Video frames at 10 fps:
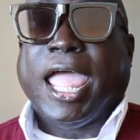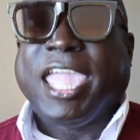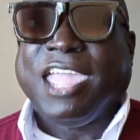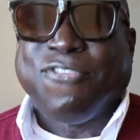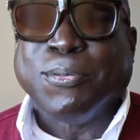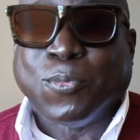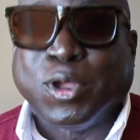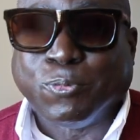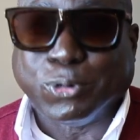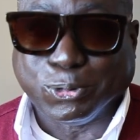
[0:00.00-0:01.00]
I gave him
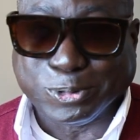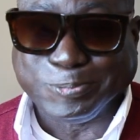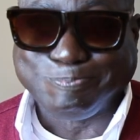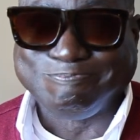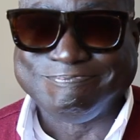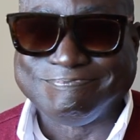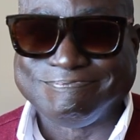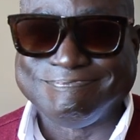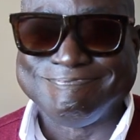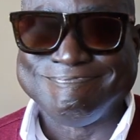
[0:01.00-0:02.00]
one rule
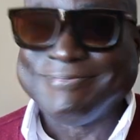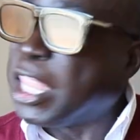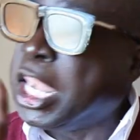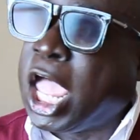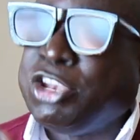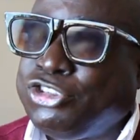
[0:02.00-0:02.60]
not